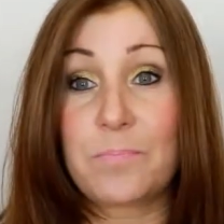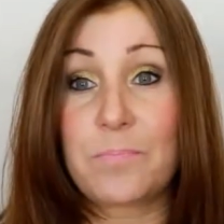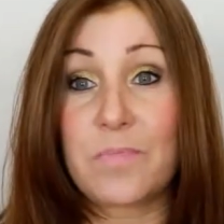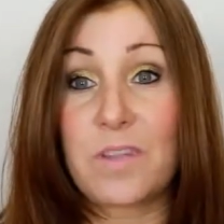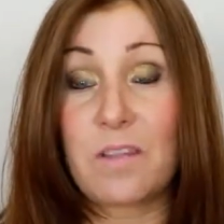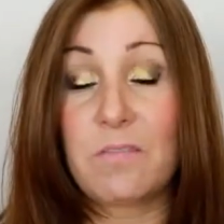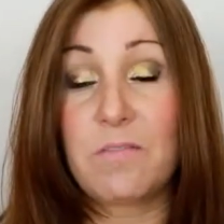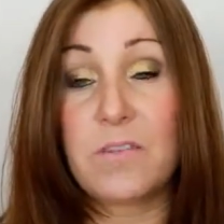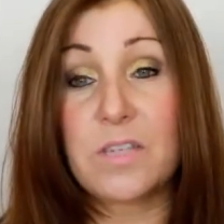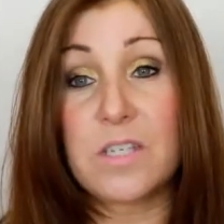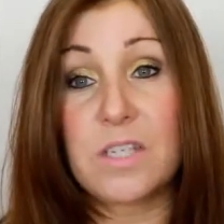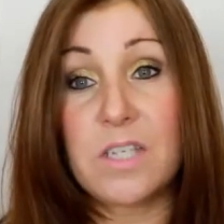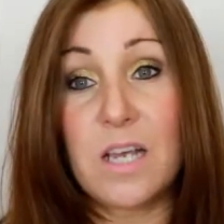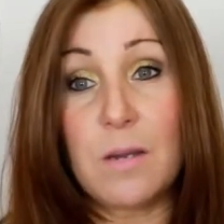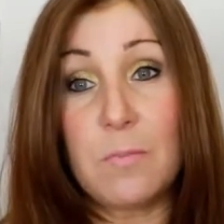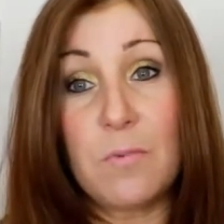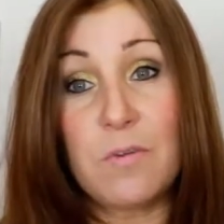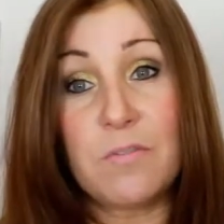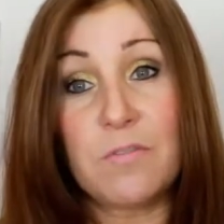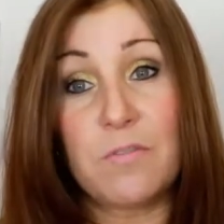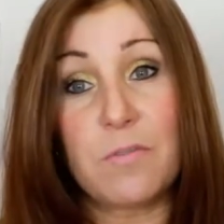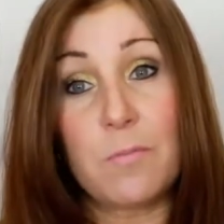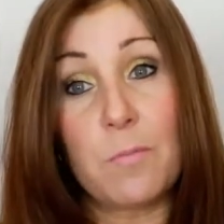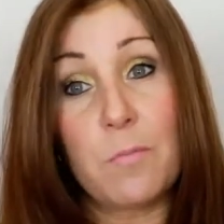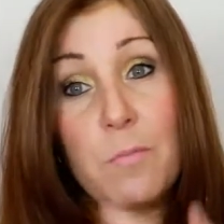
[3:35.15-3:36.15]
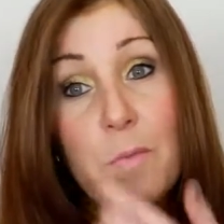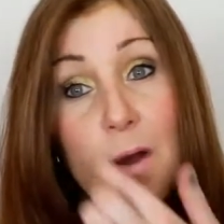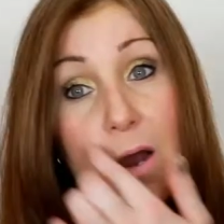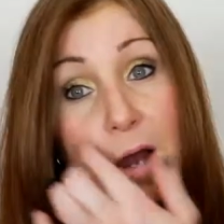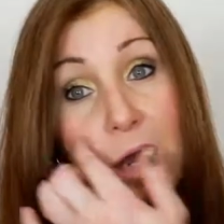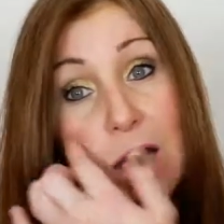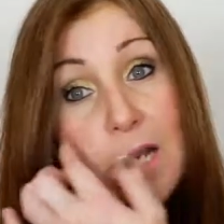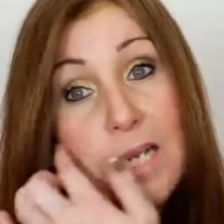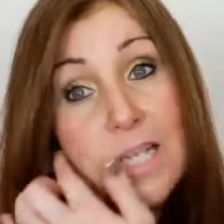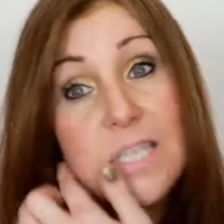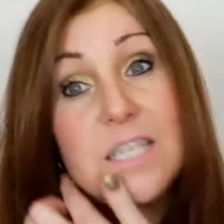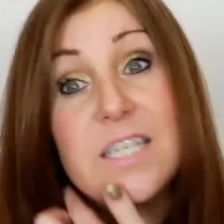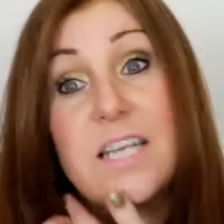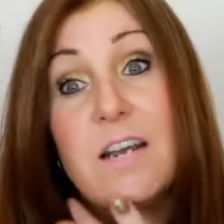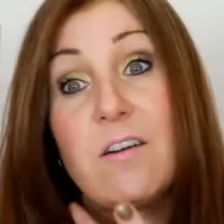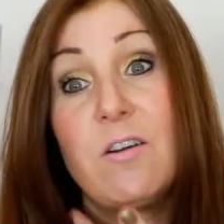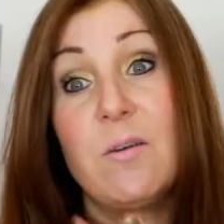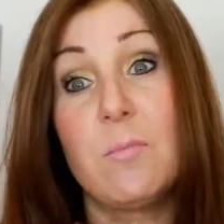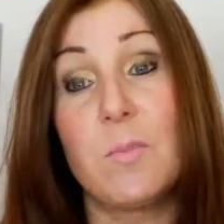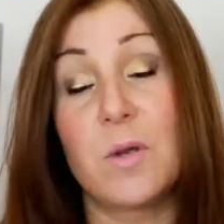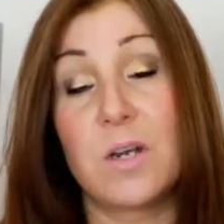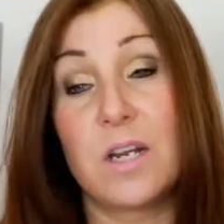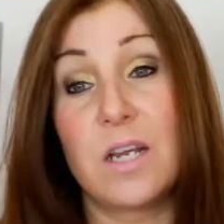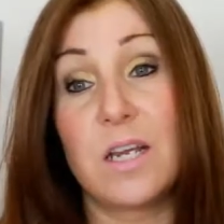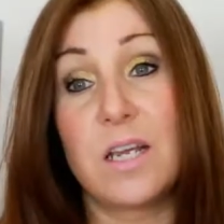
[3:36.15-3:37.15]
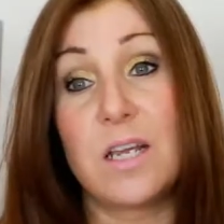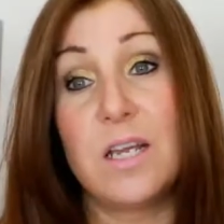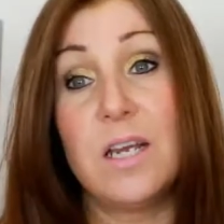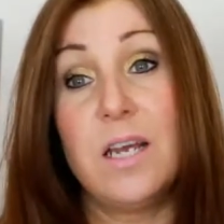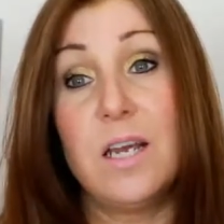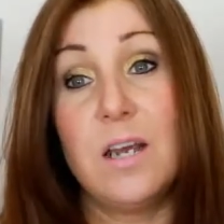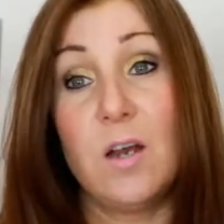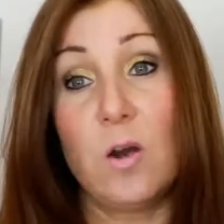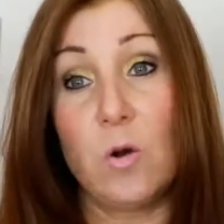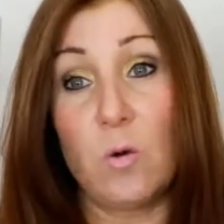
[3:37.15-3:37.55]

for some of my ceremony,